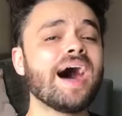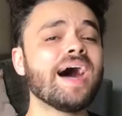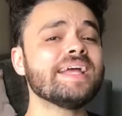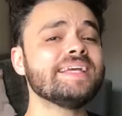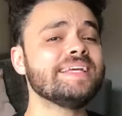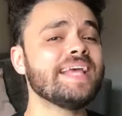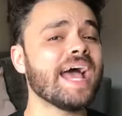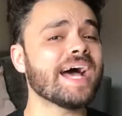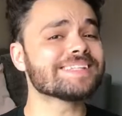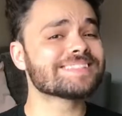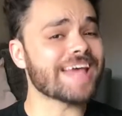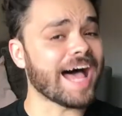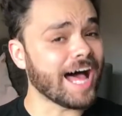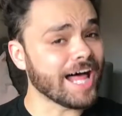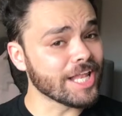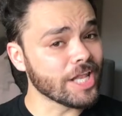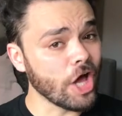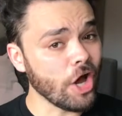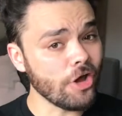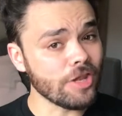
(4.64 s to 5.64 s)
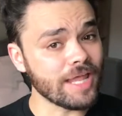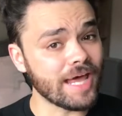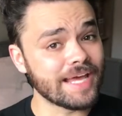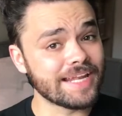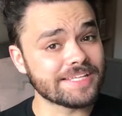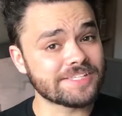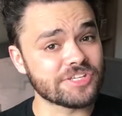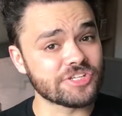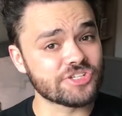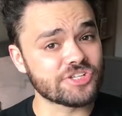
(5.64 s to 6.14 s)
Ah, yes, hello
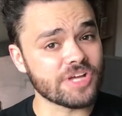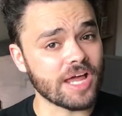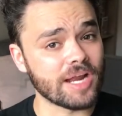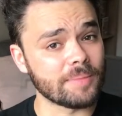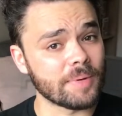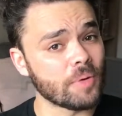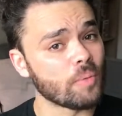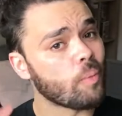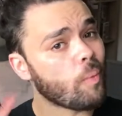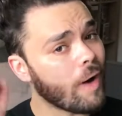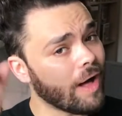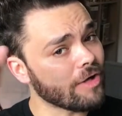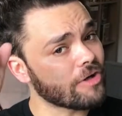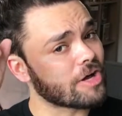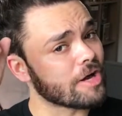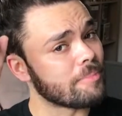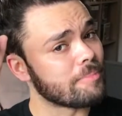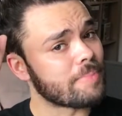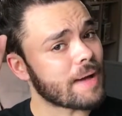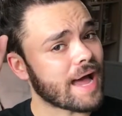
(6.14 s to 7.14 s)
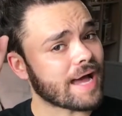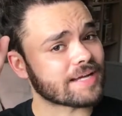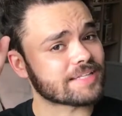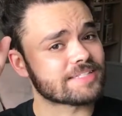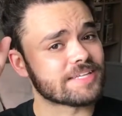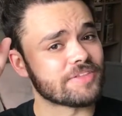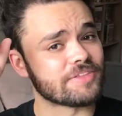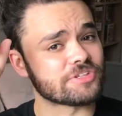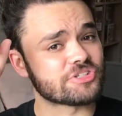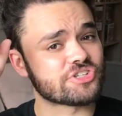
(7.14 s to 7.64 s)
ladies and gentlemen, welcome back
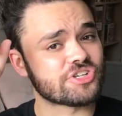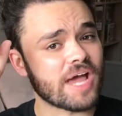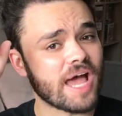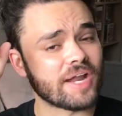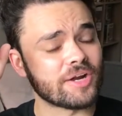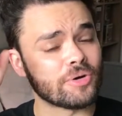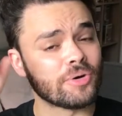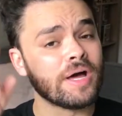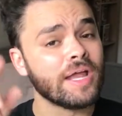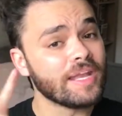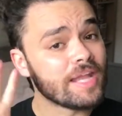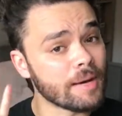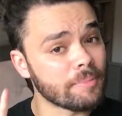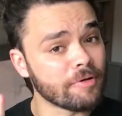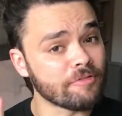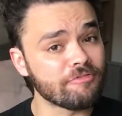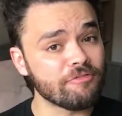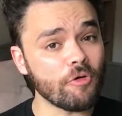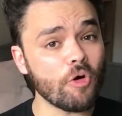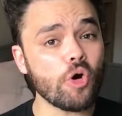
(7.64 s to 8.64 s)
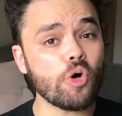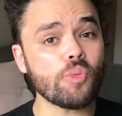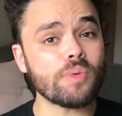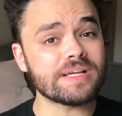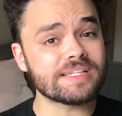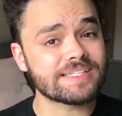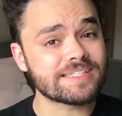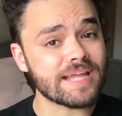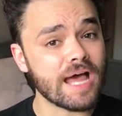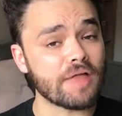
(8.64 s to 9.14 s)
to the channel. Now before we
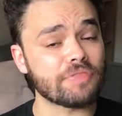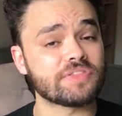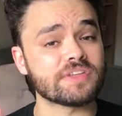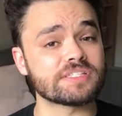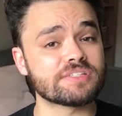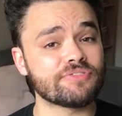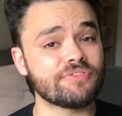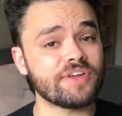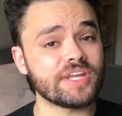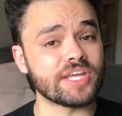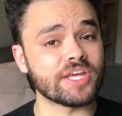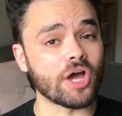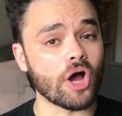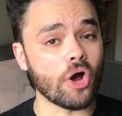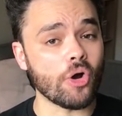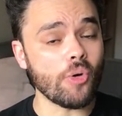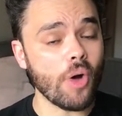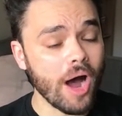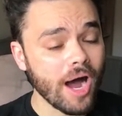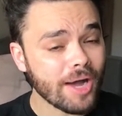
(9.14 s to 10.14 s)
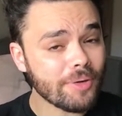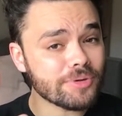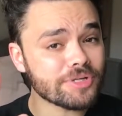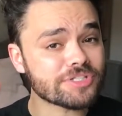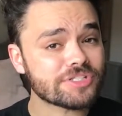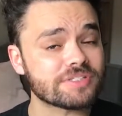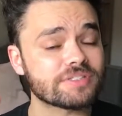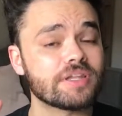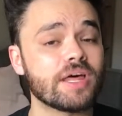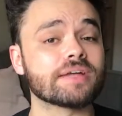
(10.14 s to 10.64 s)
start this video, I would
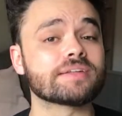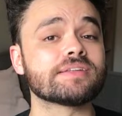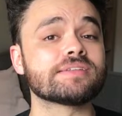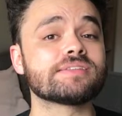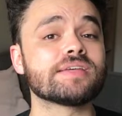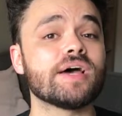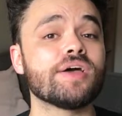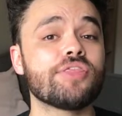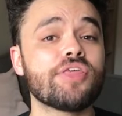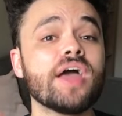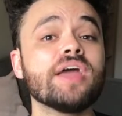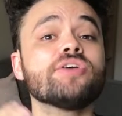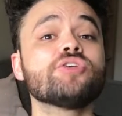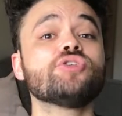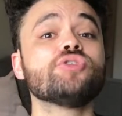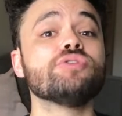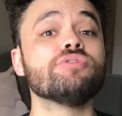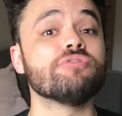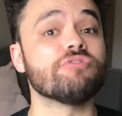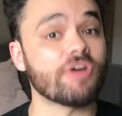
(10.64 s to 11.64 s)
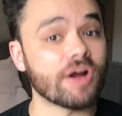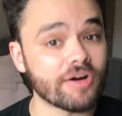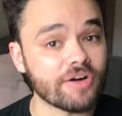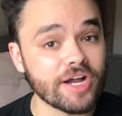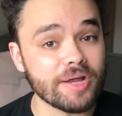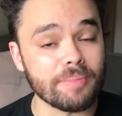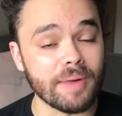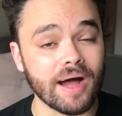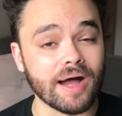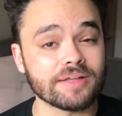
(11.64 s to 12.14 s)
just like to say thank you very
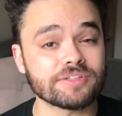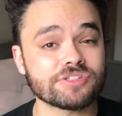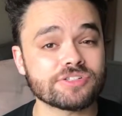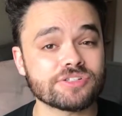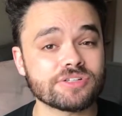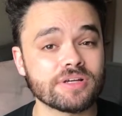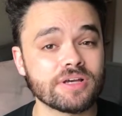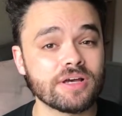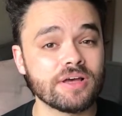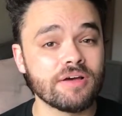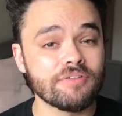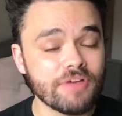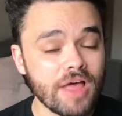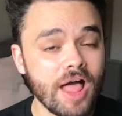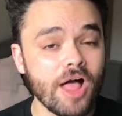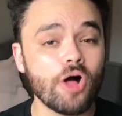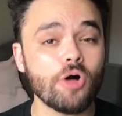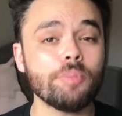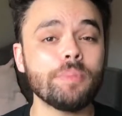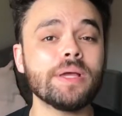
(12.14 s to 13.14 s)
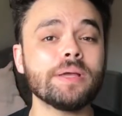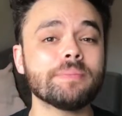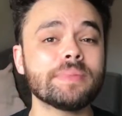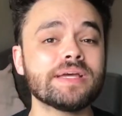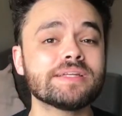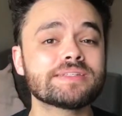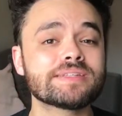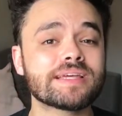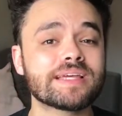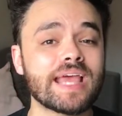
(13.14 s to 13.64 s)
much for helping me
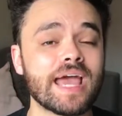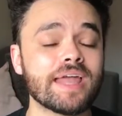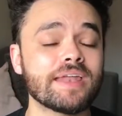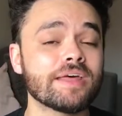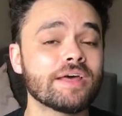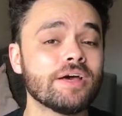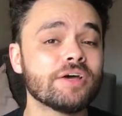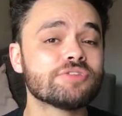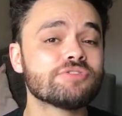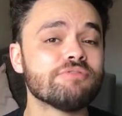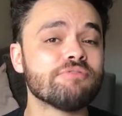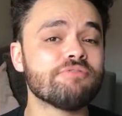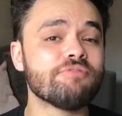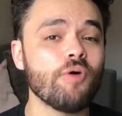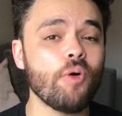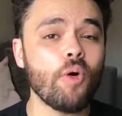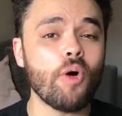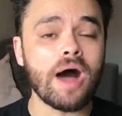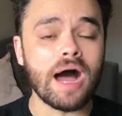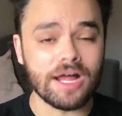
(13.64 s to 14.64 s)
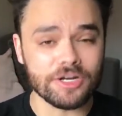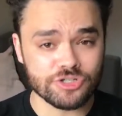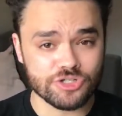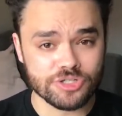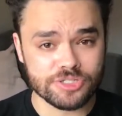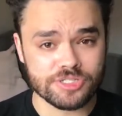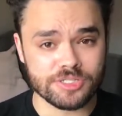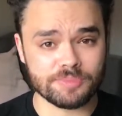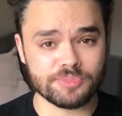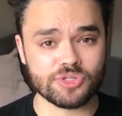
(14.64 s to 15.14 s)
to get to
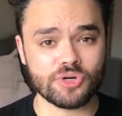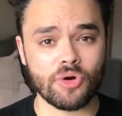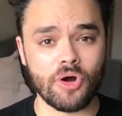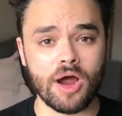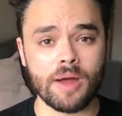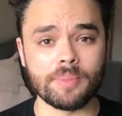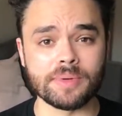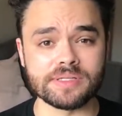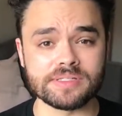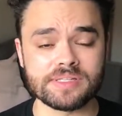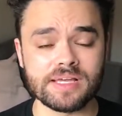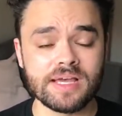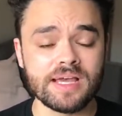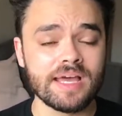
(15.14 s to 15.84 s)
400 subscribers.